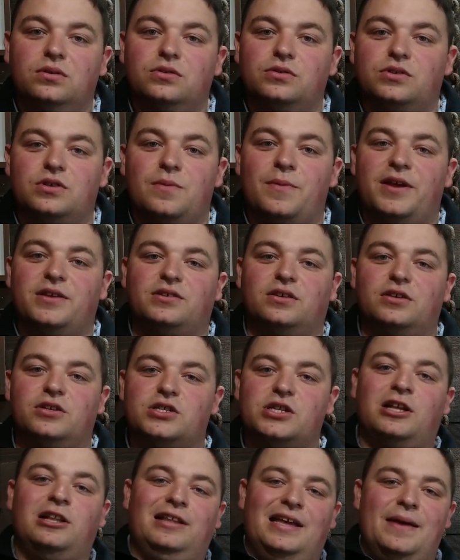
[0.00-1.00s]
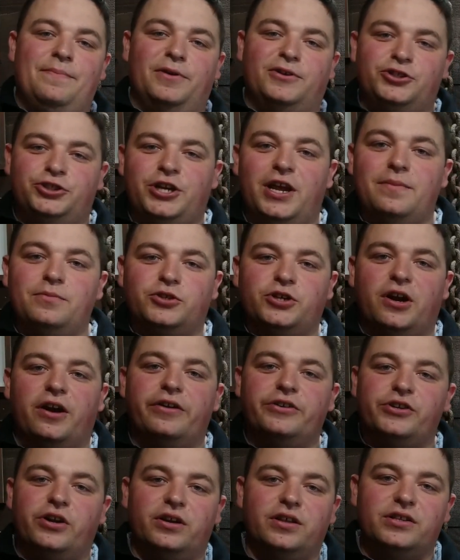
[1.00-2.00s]
So you basically just clamp a shape
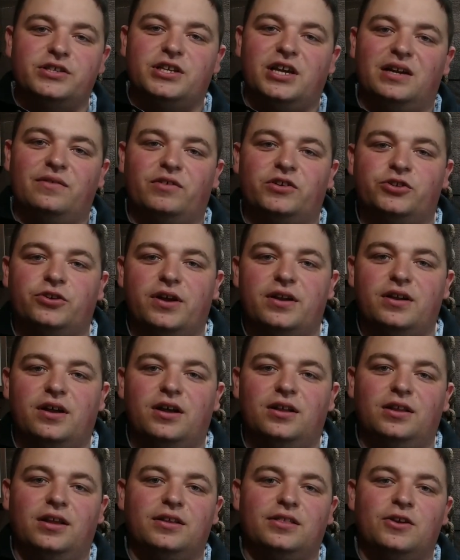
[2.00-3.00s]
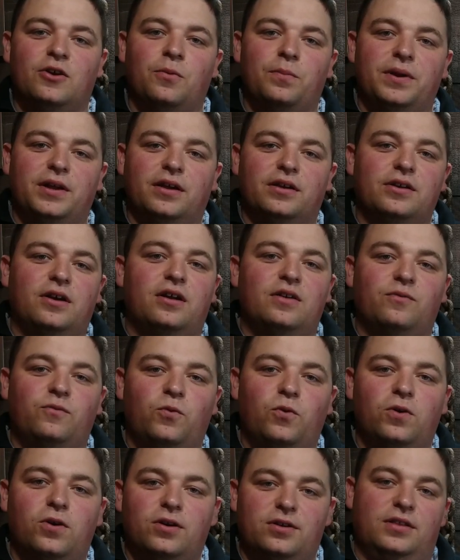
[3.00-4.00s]
charge onto the side of a dreadnought, like the opening of Dawn of
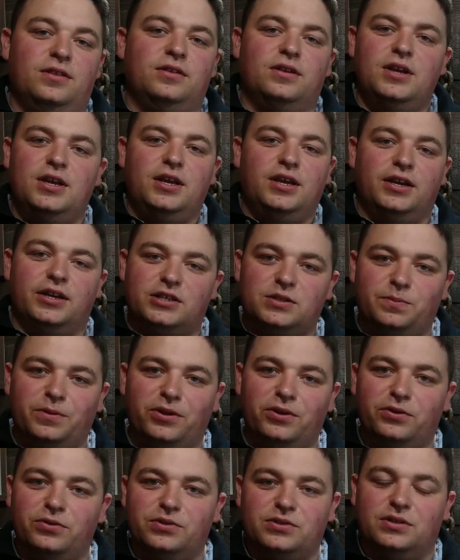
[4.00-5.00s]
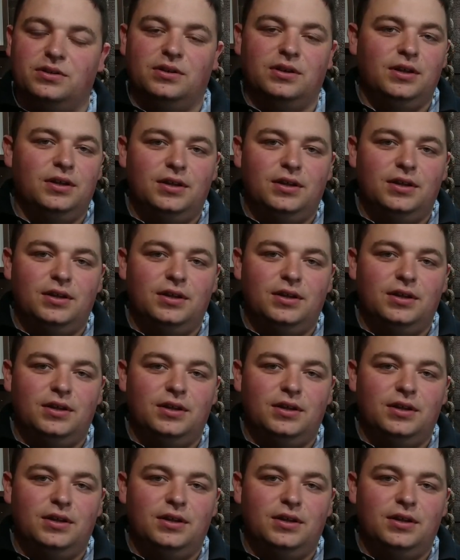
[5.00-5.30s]
War, and it explodes, and